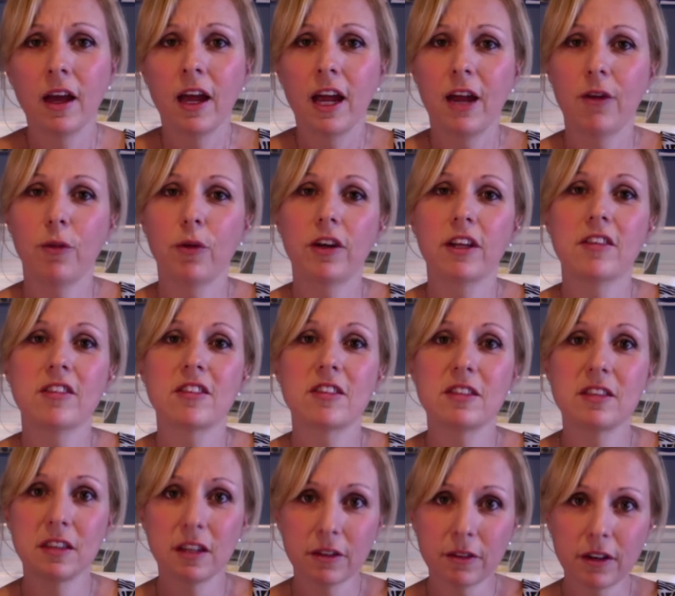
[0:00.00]
If we're
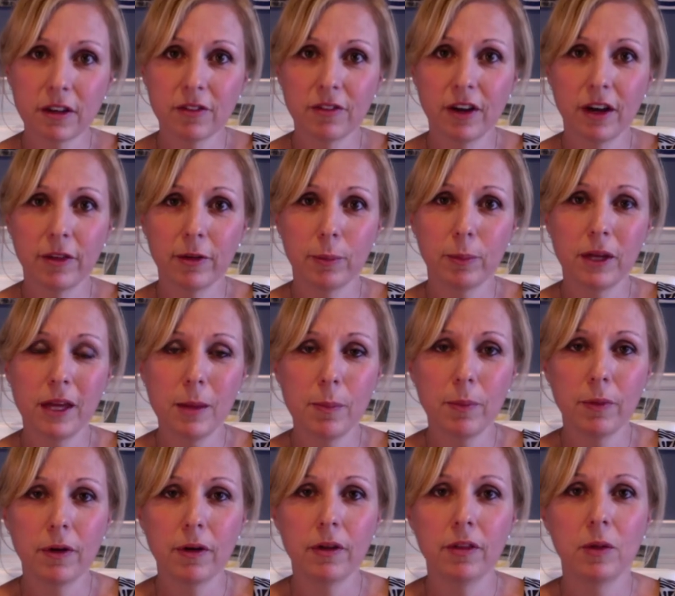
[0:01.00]
considerate of other
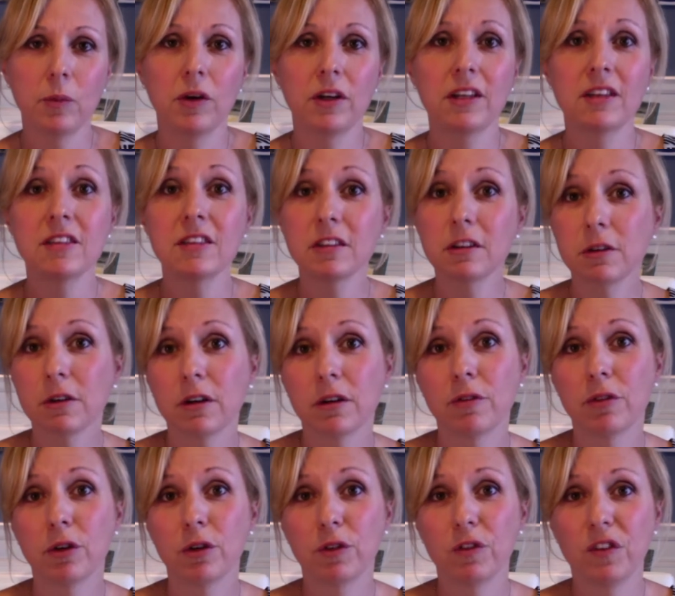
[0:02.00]
people, then we're considerate of
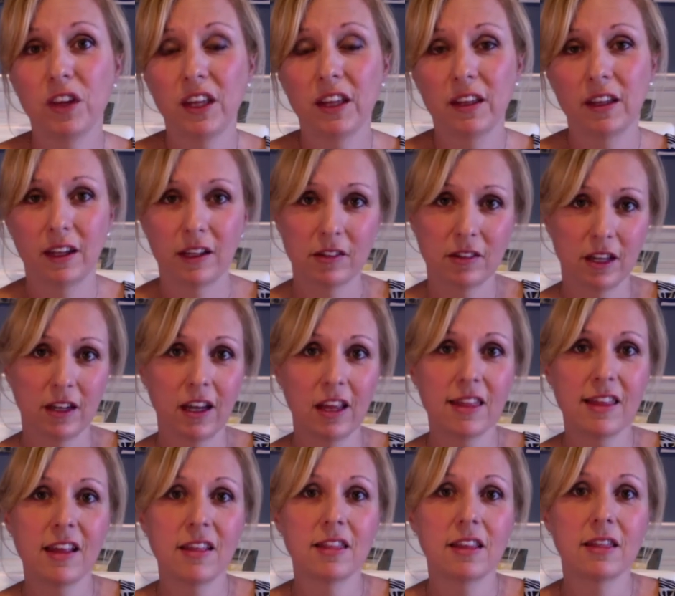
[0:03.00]
their feelings. And I
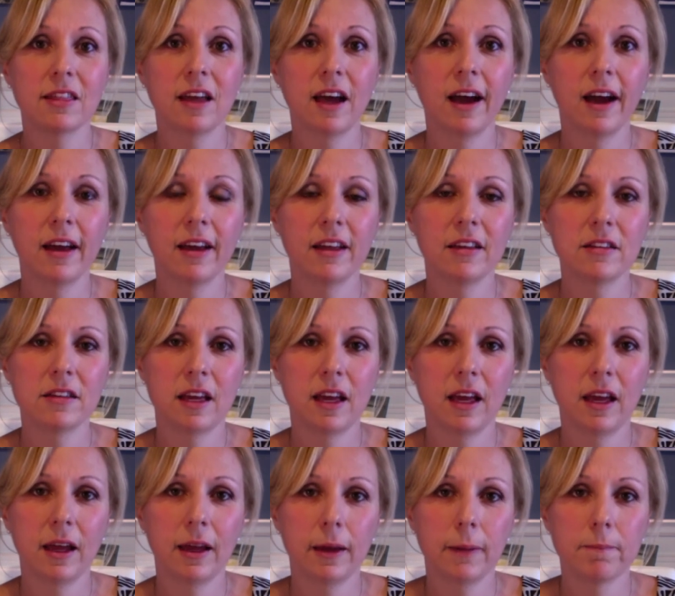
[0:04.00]
think that that is
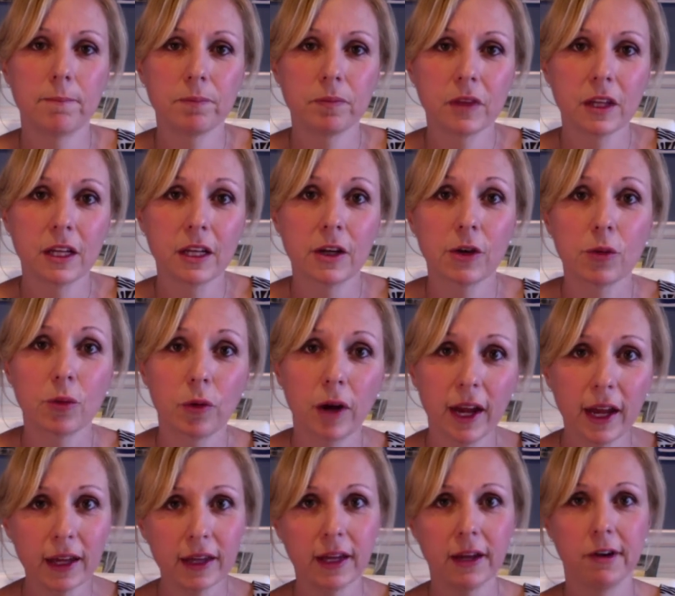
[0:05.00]
a
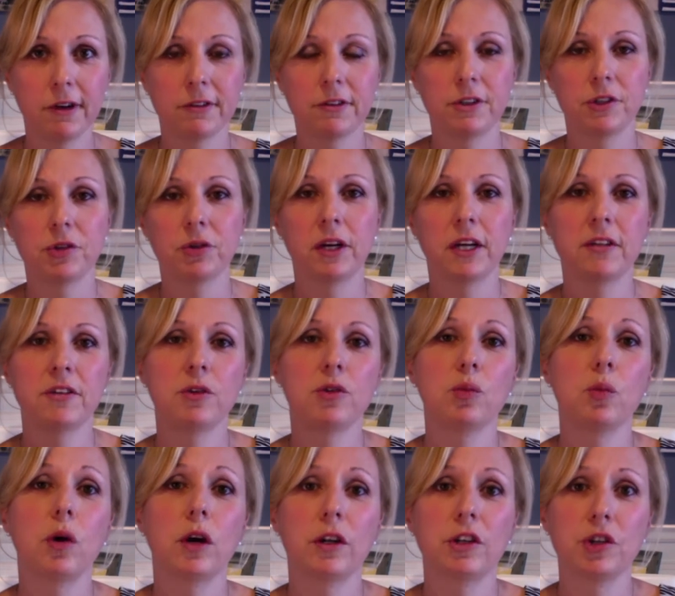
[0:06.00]
great character trait to
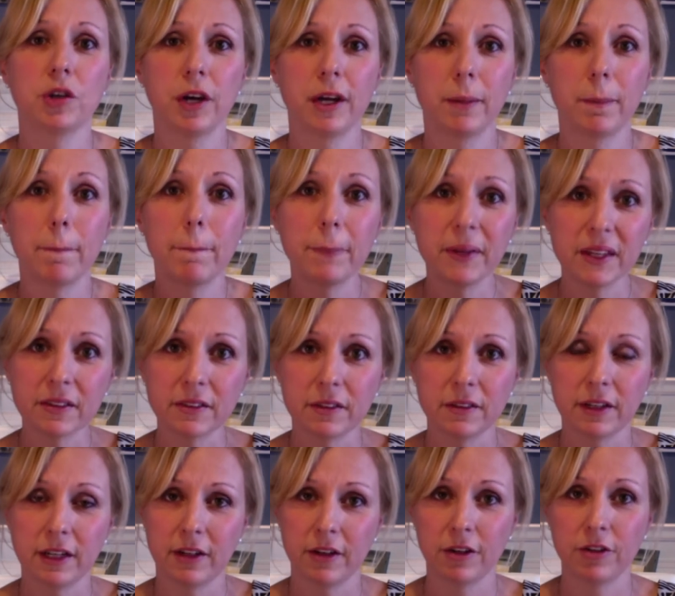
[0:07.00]
want to try and build
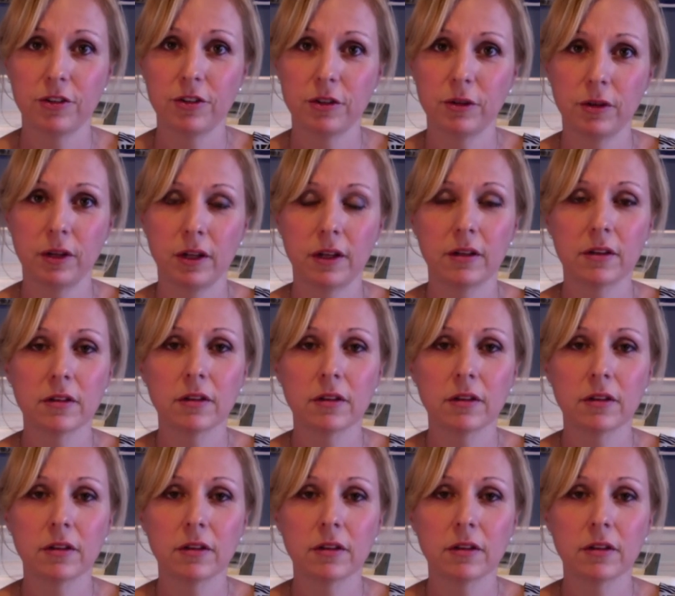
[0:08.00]
in our students.